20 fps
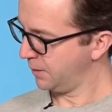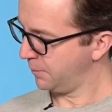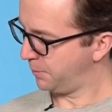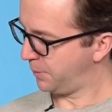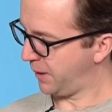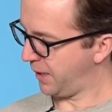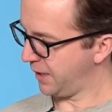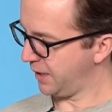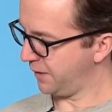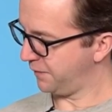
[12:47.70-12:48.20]

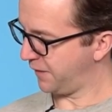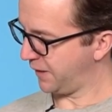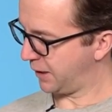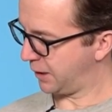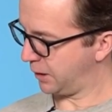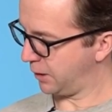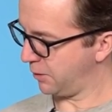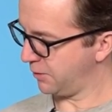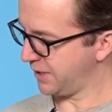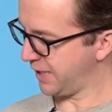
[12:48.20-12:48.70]
But if I
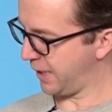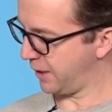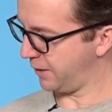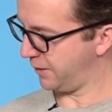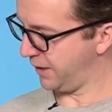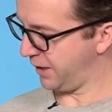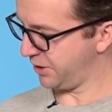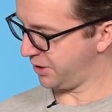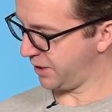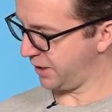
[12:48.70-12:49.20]
close out of
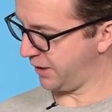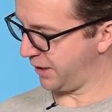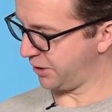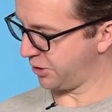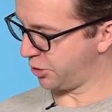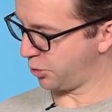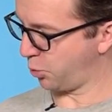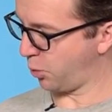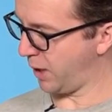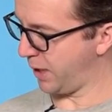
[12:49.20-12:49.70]
this and then
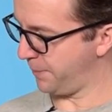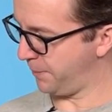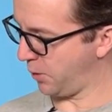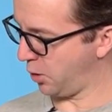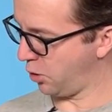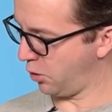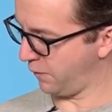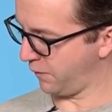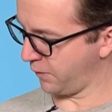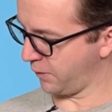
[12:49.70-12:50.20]
swipe
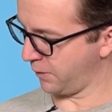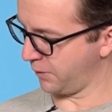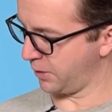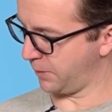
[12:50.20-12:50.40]
over,